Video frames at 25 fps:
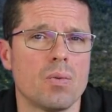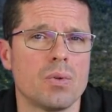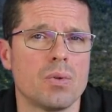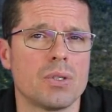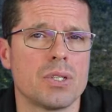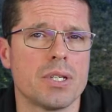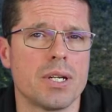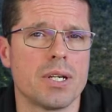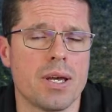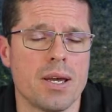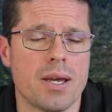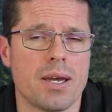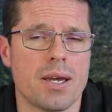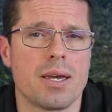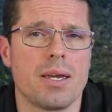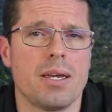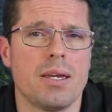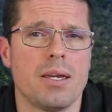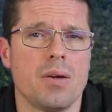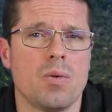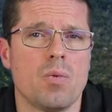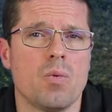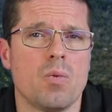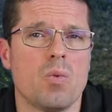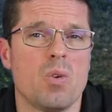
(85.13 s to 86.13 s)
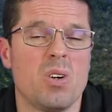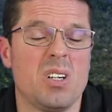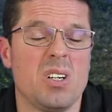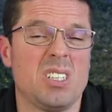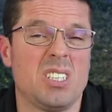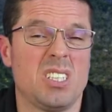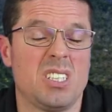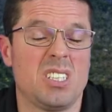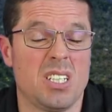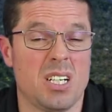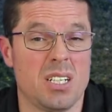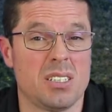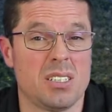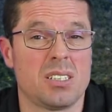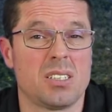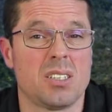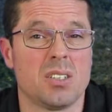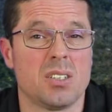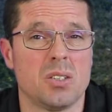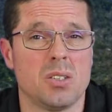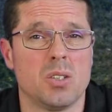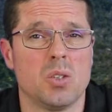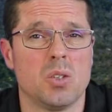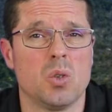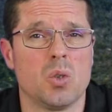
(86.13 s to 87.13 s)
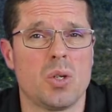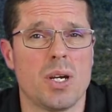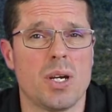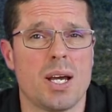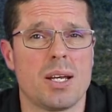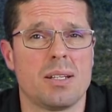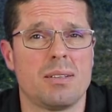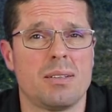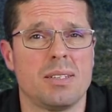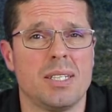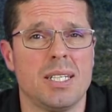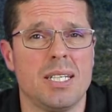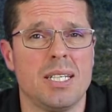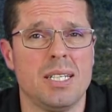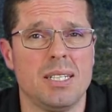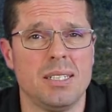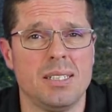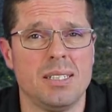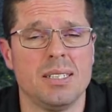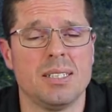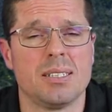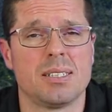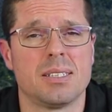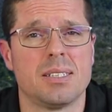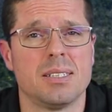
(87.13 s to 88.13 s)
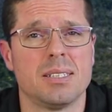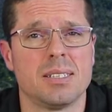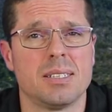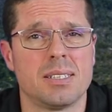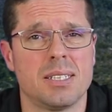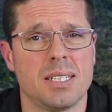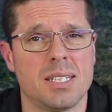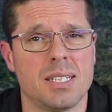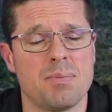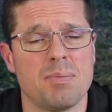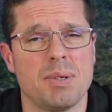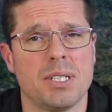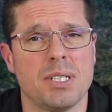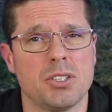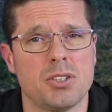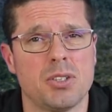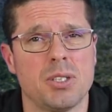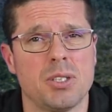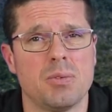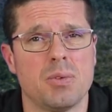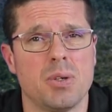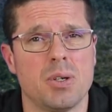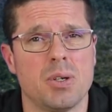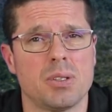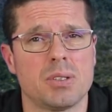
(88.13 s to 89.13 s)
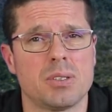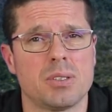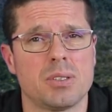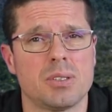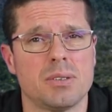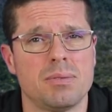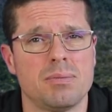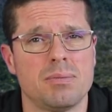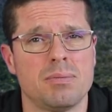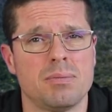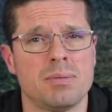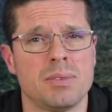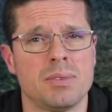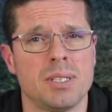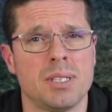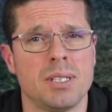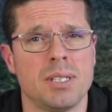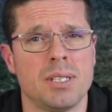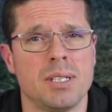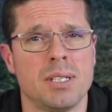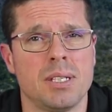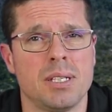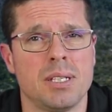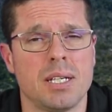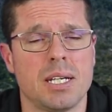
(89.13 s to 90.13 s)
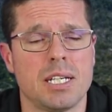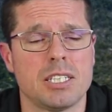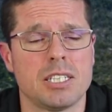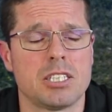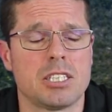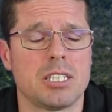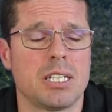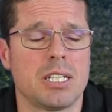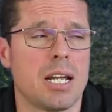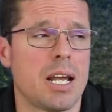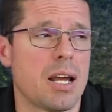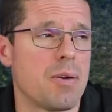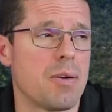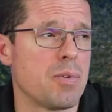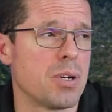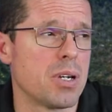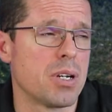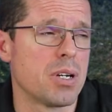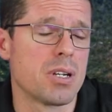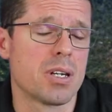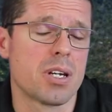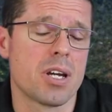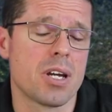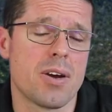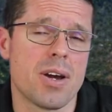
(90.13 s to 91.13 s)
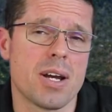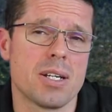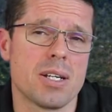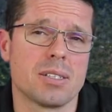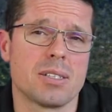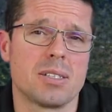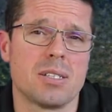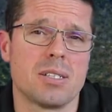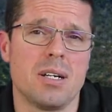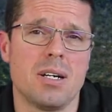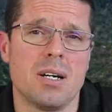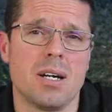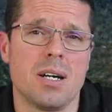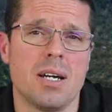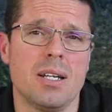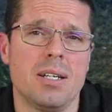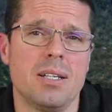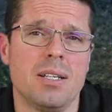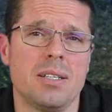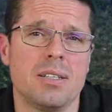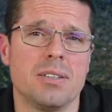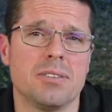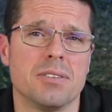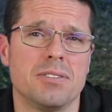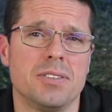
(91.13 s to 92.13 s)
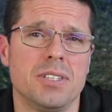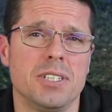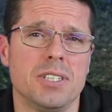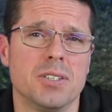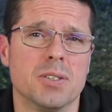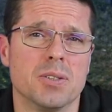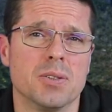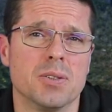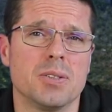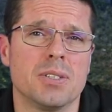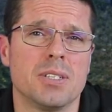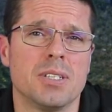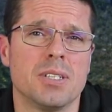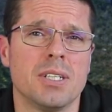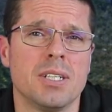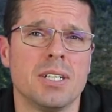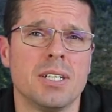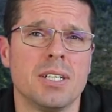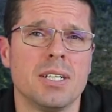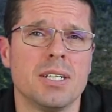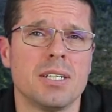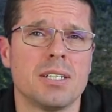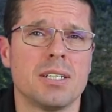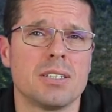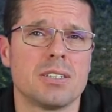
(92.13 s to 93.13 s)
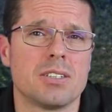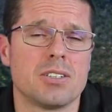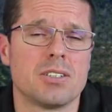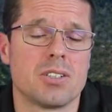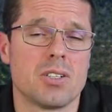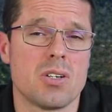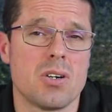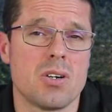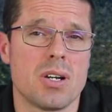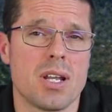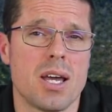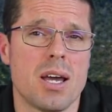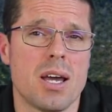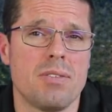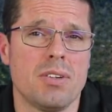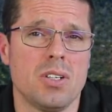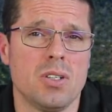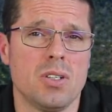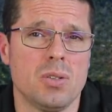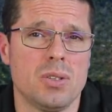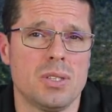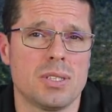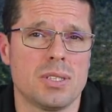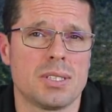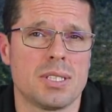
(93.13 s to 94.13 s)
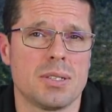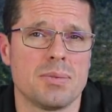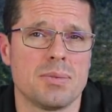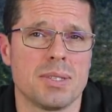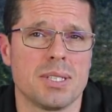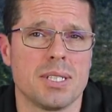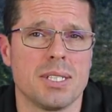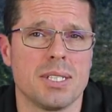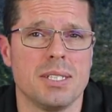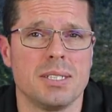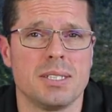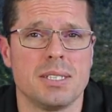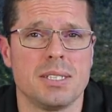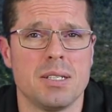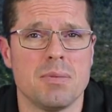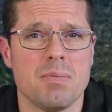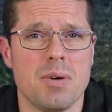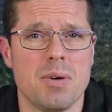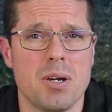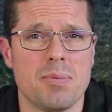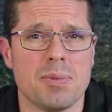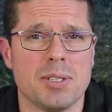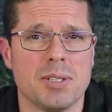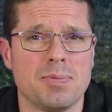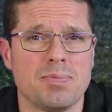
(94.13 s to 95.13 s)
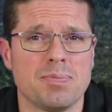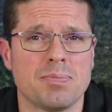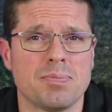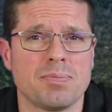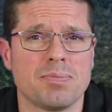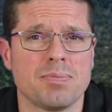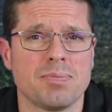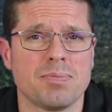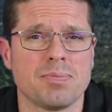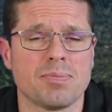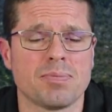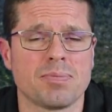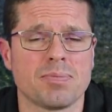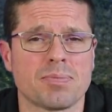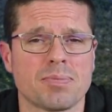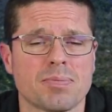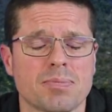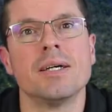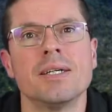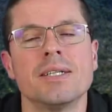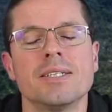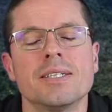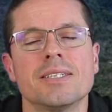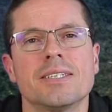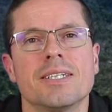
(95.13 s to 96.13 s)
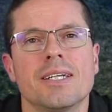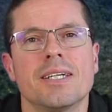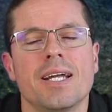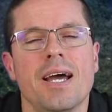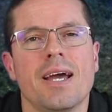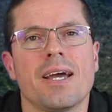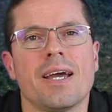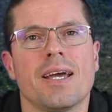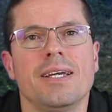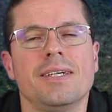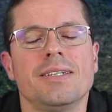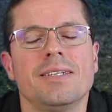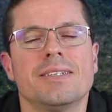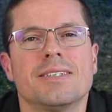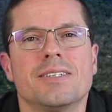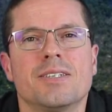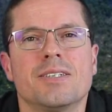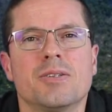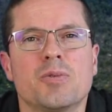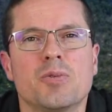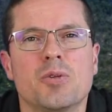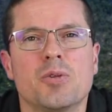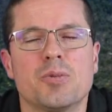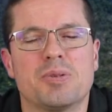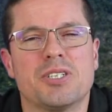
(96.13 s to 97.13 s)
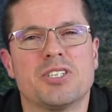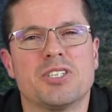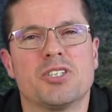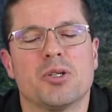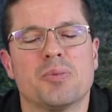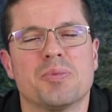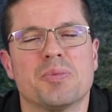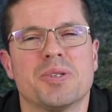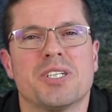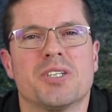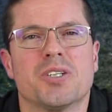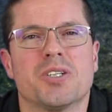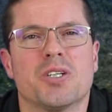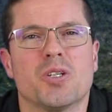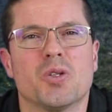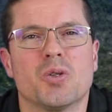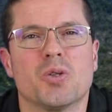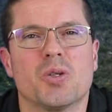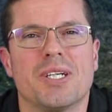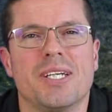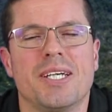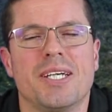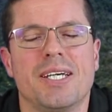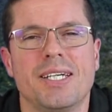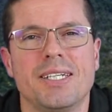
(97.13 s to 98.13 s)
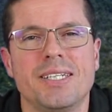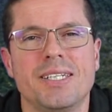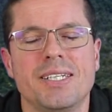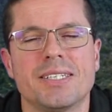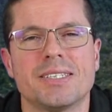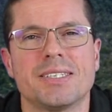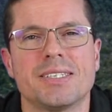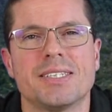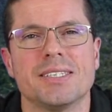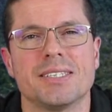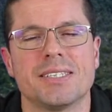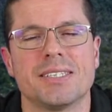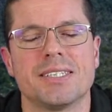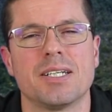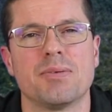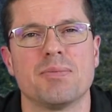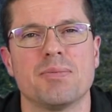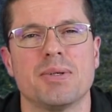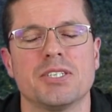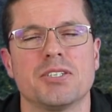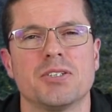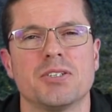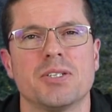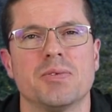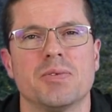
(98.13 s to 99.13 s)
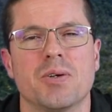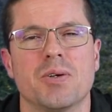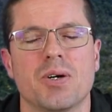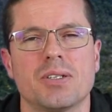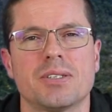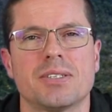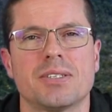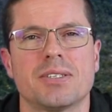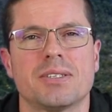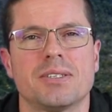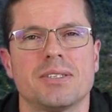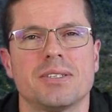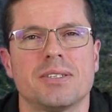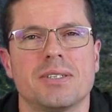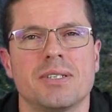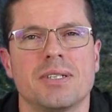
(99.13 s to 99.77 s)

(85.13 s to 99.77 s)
Today, we're just going to look at igneous and sedimentary rocks. Actually, and we're going to go outside in the field to try and have a look at some of these in a moment. Today, we're predominantly going to look at igneous and sedimentary rocks.